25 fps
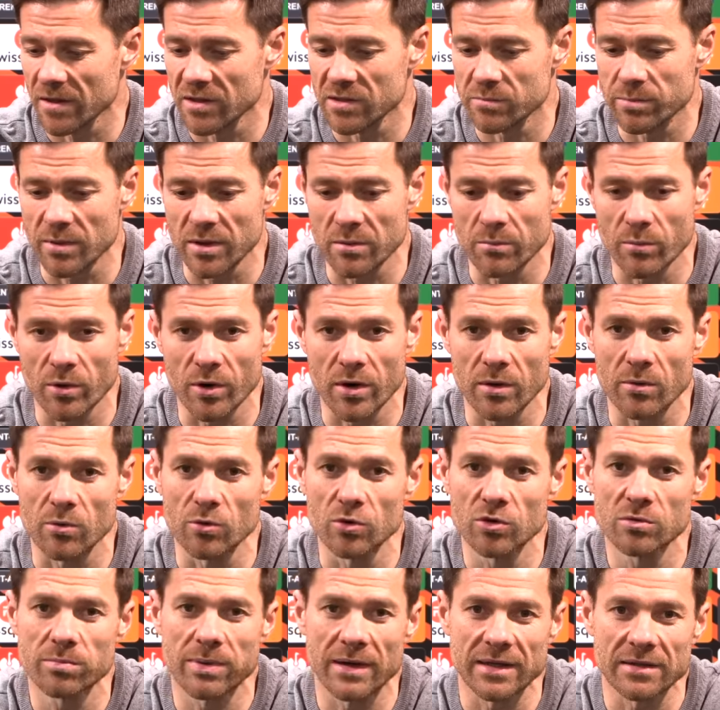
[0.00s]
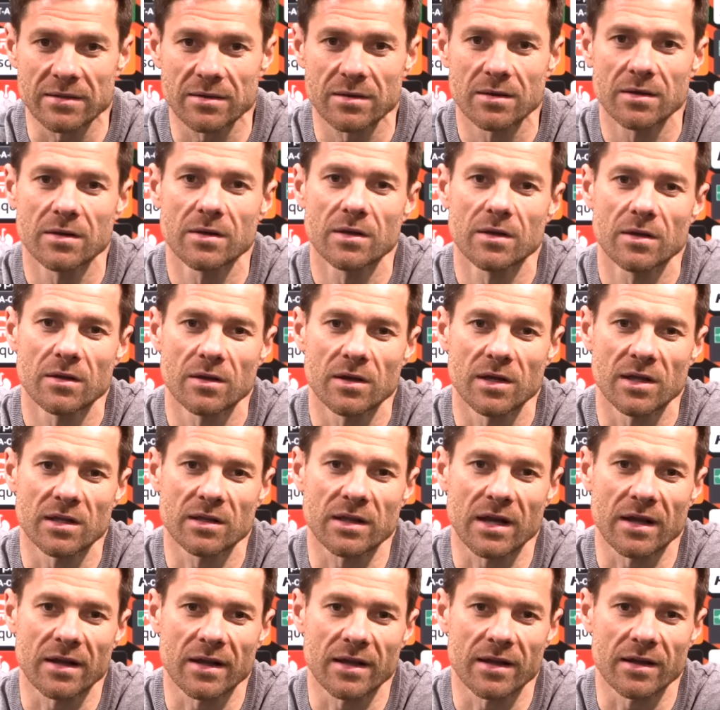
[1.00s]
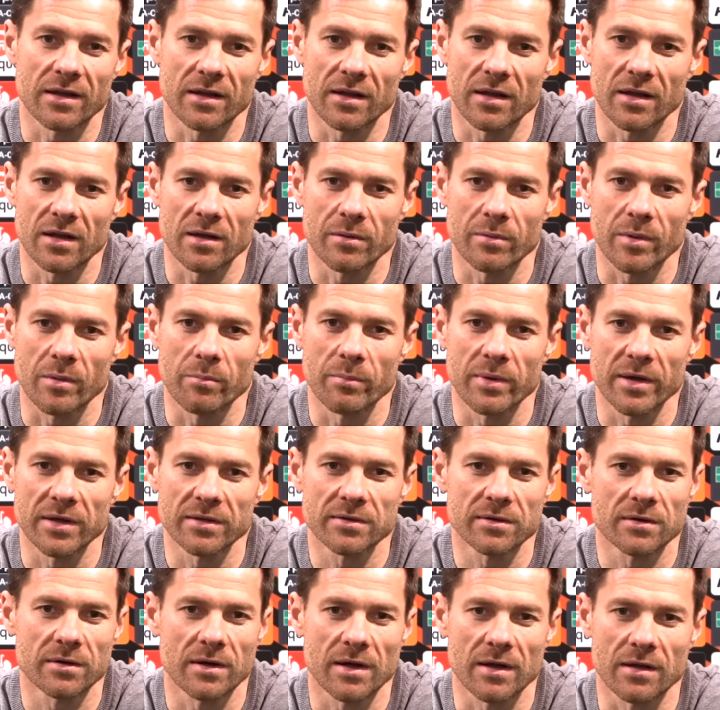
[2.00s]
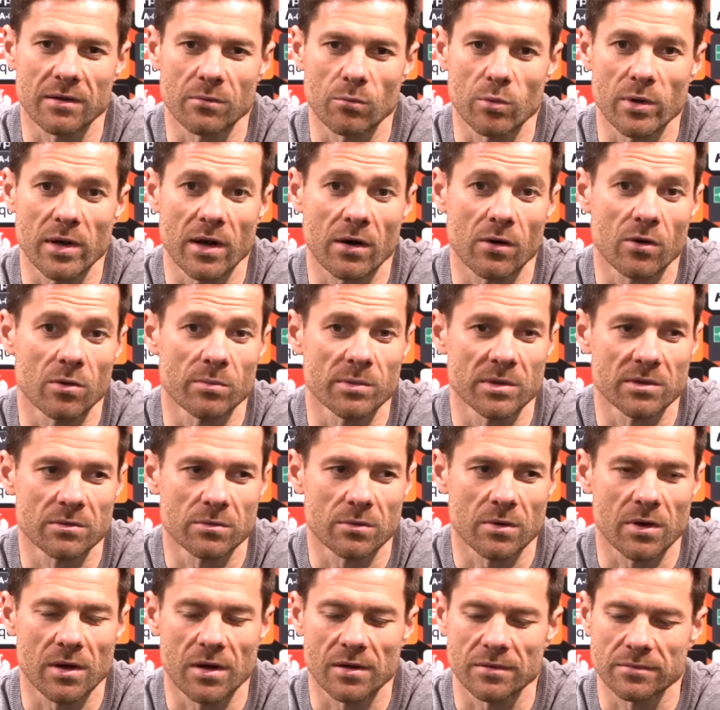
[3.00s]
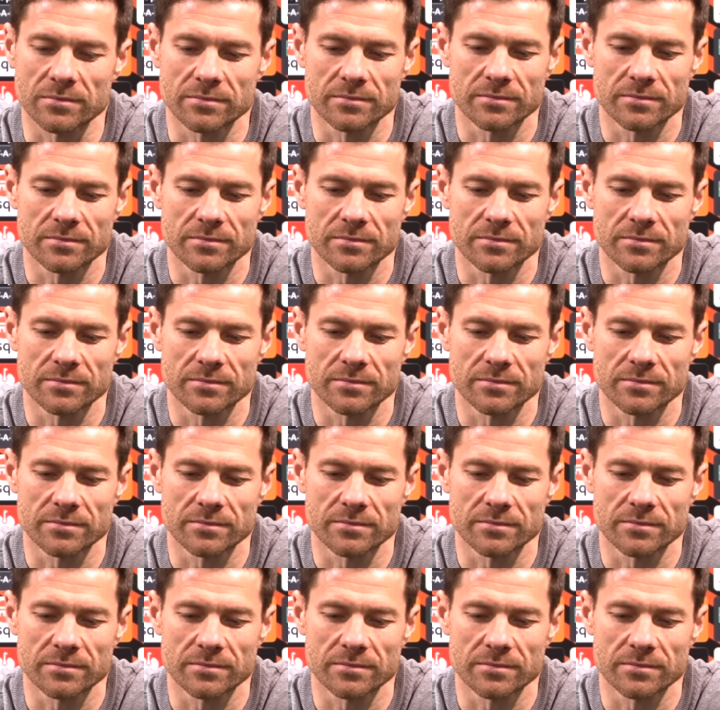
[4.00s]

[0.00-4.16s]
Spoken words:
been very good, but it can get even better, and we are coming to a...